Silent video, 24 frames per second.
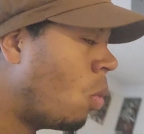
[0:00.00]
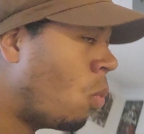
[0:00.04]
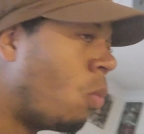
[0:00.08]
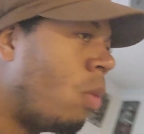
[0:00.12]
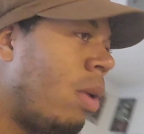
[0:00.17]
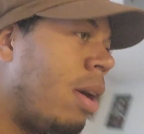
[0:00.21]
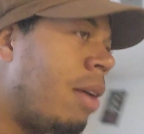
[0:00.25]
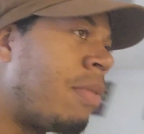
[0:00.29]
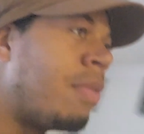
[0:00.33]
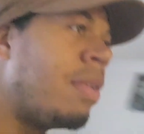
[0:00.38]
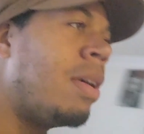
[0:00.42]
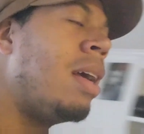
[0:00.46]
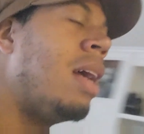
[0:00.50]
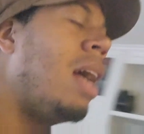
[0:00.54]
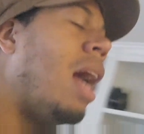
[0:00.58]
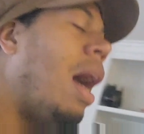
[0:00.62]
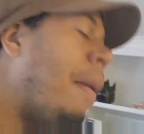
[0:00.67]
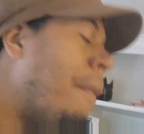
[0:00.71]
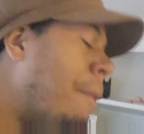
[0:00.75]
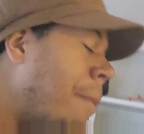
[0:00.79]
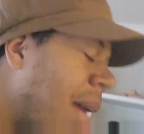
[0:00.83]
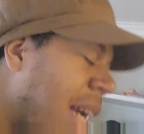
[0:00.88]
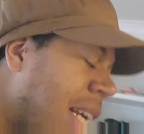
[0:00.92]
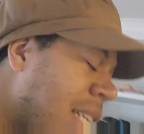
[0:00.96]
with
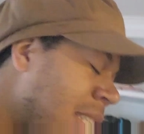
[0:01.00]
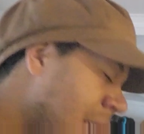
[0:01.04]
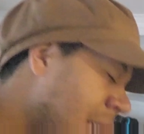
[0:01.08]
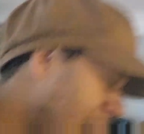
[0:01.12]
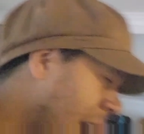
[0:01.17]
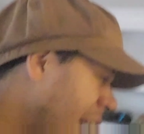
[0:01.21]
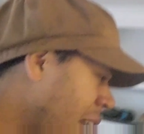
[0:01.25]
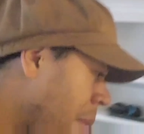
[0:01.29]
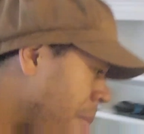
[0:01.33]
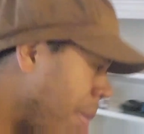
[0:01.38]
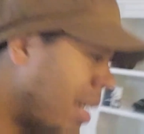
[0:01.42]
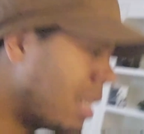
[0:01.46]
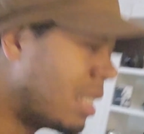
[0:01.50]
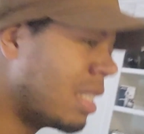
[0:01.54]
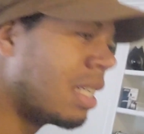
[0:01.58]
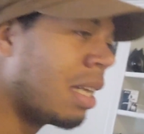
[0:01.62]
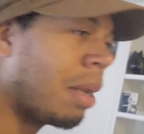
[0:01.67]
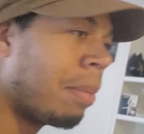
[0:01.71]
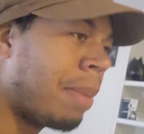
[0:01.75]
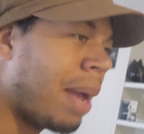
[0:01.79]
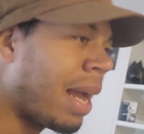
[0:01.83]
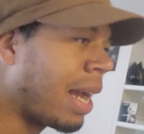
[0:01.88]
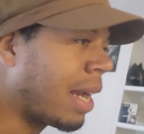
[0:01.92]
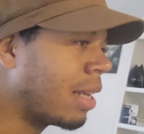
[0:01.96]
amazing animation
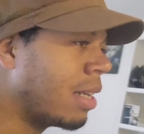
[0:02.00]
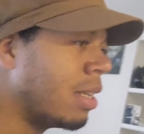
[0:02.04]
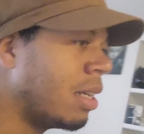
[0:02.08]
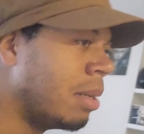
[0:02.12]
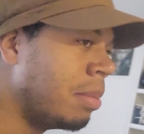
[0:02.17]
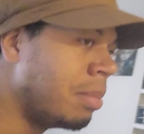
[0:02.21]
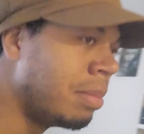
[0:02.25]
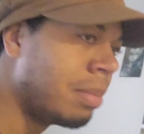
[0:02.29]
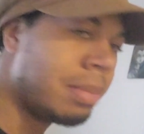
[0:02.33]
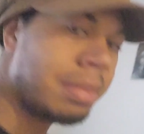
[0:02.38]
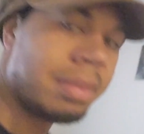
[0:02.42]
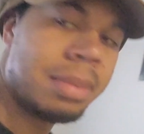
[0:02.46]
to back it up.